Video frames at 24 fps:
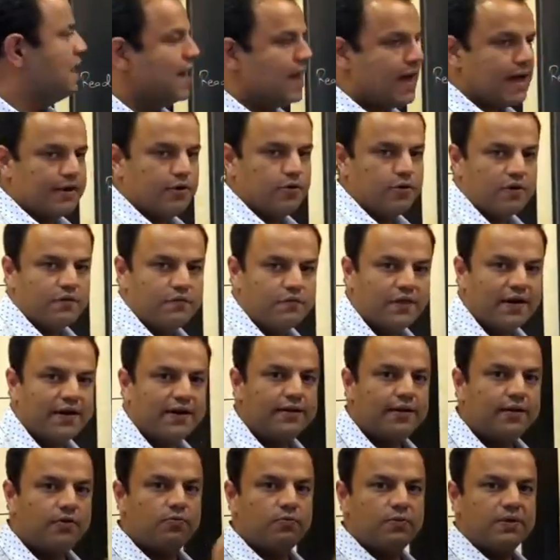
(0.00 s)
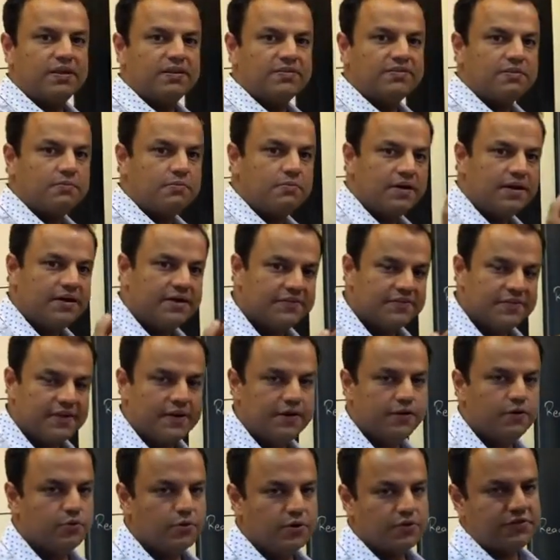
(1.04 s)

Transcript: And you can find out whether somebody has sent you a